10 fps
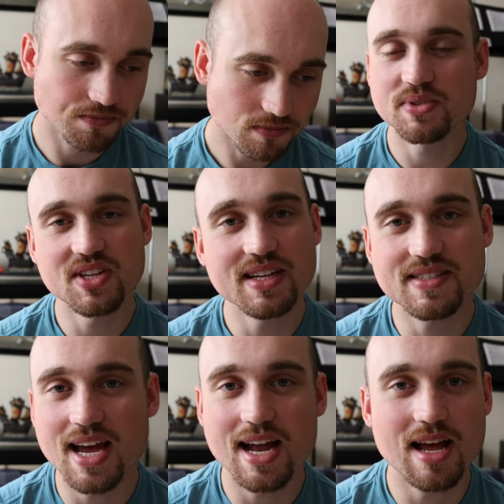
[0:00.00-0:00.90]
Besides
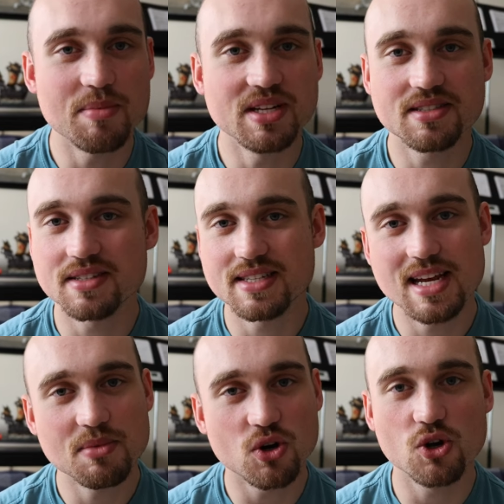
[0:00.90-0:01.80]
that, I mean, it's the
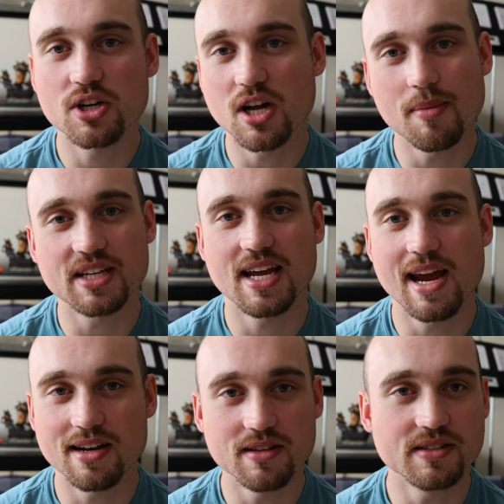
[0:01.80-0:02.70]
same ergonomic
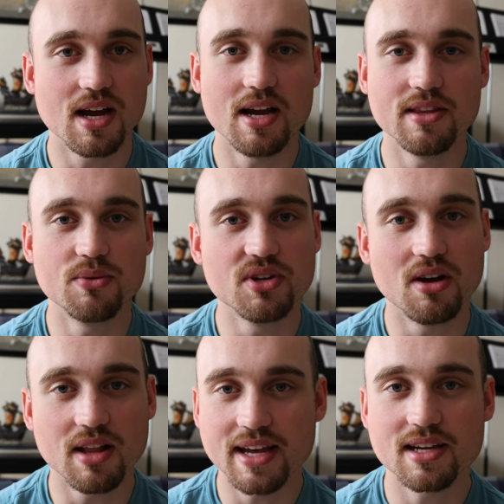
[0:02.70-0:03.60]
Canon design that we
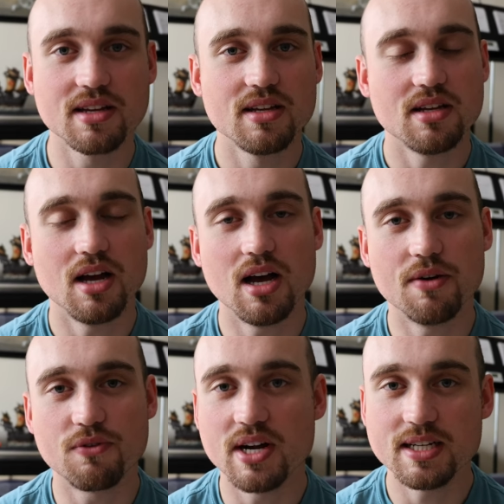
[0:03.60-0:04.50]
all like uh,
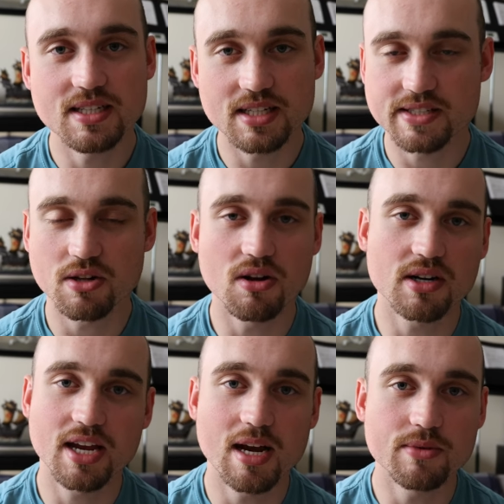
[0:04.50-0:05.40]
for any DSLR
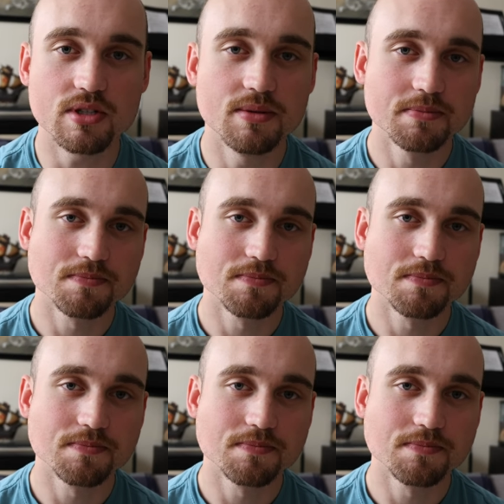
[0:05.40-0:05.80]
camera.